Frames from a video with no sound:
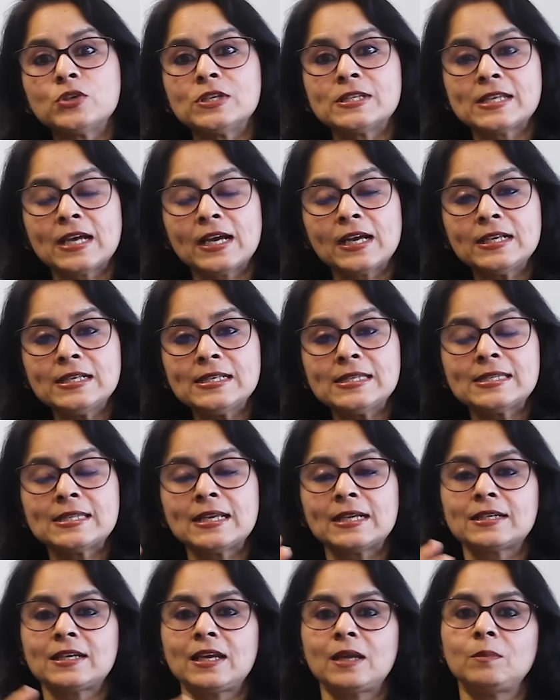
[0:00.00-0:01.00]
designs
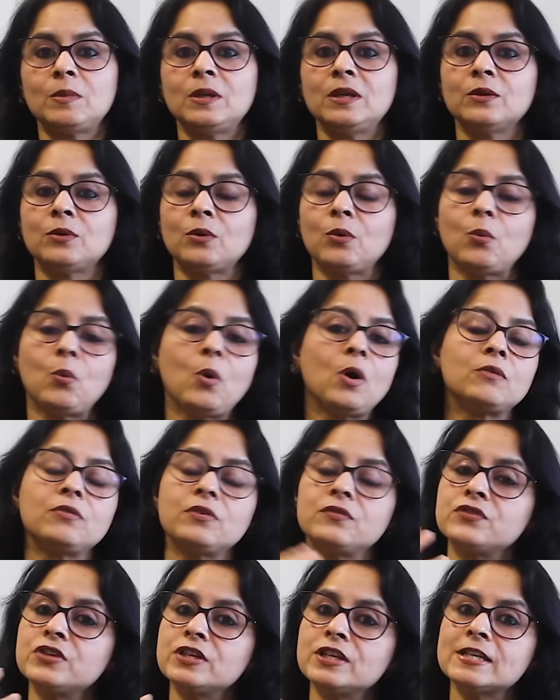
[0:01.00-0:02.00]
that can be,
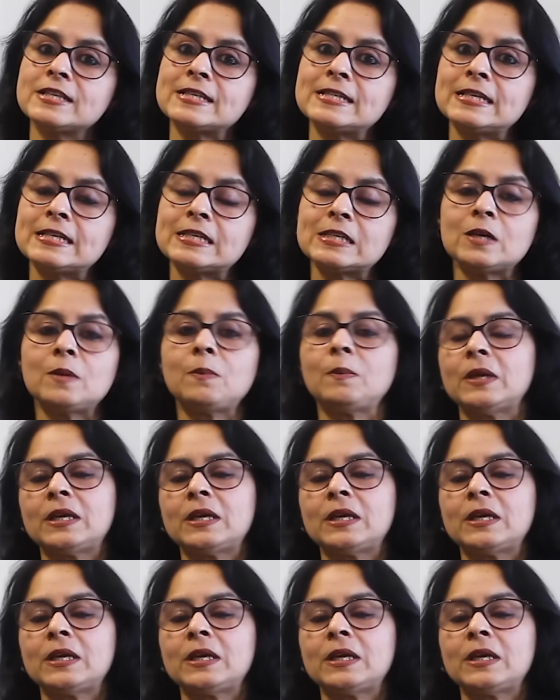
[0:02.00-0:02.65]
150 years later,